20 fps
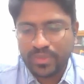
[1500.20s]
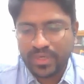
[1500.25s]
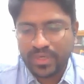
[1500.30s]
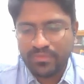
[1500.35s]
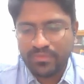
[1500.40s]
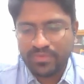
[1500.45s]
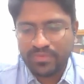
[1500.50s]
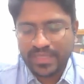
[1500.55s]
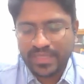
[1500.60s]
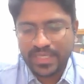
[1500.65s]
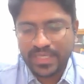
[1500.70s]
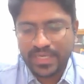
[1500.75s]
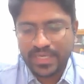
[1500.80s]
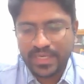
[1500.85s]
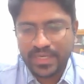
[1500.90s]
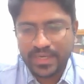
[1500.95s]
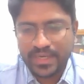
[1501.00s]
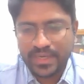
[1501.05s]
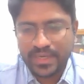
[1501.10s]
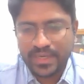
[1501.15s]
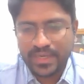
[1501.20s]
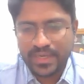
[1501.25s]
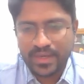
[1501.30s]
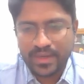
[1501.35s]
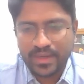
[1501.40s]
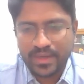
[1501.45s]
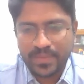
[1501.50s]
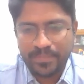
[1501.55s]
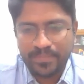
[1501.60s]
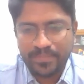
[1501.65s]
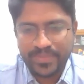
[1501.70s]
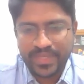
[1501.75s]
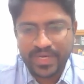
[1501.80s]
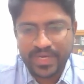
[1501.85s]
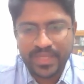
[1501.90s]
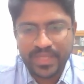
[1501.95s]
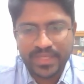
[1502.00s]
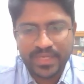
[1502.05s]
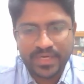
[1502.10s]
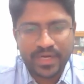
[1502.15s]
have been facing
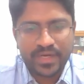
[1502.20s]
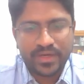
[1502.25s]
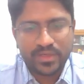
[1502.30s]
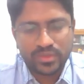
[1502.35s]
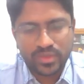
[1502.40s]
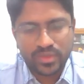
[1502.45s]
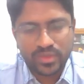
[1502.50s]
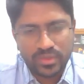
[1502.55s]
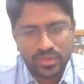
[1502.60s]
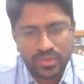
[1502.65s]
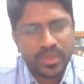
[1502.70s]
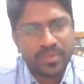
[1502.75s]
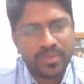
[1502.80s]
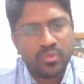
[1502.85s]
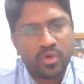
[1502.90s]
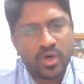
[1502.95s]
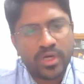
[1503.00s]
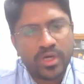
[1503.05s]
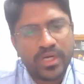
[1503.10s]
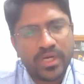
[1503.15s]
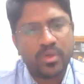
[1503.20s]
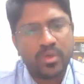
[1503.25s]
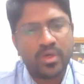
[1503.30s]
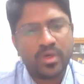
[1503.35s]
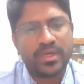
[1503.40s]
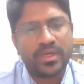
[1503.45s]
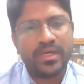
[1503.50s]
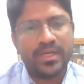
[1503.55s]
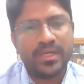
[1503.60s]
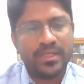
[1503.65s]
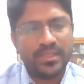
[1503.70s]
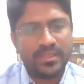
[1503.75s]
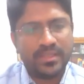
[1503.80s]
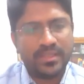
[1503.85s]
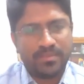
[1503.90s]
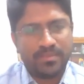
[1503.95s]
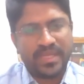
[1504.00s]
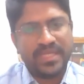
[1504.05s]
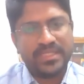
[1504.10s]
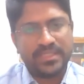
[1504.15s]
in other countries also. But what about
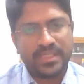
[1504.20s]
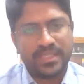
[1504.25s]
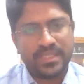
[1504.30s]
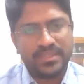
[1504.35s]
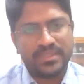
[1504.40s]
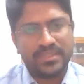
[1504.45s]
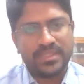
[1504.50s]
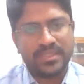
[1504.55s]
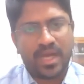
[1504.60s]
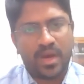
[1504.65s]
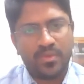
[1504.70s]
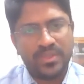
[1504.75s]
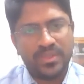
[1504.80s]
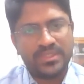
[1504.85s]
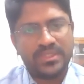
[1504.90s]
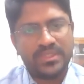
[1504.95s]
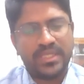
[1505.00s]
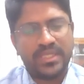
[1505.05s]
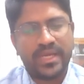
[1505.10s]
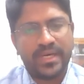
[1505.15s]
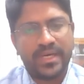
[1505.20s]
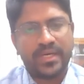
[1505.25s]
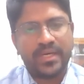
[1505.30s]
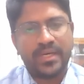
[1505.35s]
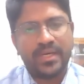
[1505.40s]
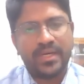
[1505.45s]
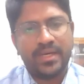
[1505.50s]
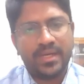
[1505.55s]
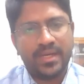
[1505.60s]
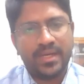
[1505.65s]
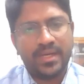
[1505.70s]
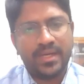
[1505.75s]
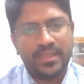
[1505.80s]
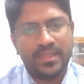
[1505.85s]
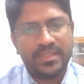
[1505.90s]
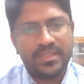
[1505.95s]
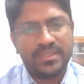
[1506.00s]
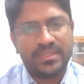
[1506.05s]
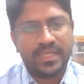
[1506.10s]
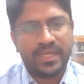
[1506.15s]
the patients? How is there
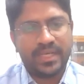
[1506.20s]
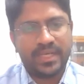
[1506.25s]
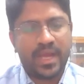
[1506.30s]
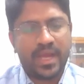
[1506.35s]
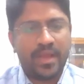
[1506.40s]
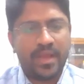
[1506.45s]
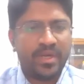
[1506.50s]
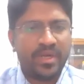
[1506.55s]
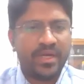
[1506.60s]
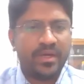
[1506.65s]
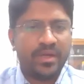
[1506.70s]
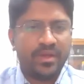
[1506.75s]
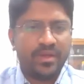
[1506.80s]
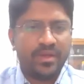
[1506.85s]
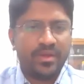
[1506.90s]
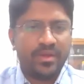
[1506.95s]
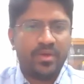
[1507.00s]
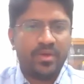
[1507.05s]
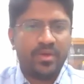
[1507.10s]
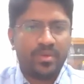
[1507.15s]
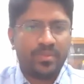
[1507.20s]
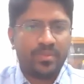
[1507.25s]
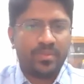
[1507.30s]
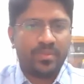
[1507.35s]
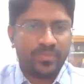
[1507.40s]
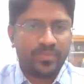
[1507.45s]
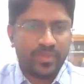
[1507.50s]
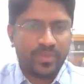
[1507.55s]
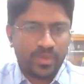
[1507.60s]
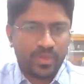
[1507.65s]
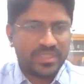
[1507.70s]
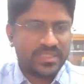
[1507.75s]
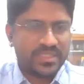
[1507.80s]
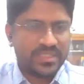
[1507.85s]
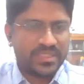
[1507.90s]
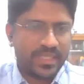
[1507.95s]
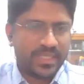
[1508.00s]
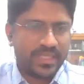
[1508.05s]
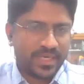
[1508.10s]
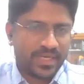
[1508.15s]
this thing? I mean, you know, you
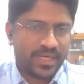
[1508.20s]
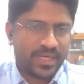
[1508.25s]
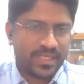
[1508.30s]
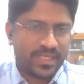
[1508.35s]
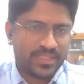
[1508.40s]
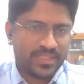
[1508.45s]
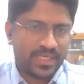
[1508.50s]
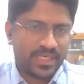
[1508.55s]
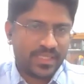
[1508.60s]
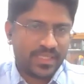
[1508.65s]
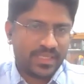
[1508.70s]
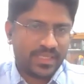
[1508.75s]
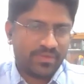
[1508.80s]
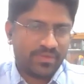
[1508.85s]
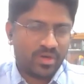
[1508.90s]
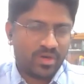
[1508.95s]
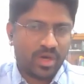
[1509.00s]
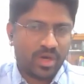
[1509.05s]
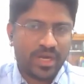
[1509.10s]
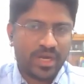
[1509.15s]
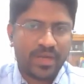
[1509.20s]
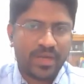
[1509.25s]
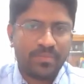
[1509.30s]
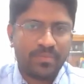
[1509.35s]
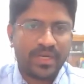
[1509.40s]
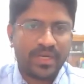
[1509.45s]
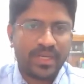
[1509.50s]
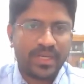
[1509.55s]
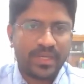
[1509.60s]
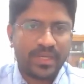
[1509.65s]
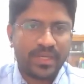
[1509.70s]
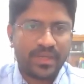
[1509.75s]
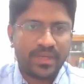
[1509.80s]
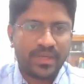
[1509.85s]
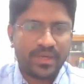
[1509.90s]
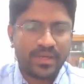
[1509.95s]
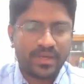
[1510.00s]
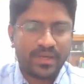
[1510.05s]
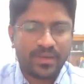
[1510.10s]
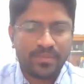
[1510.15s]
are saying that initially they were not
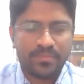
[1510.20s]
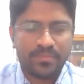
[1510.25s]
admitting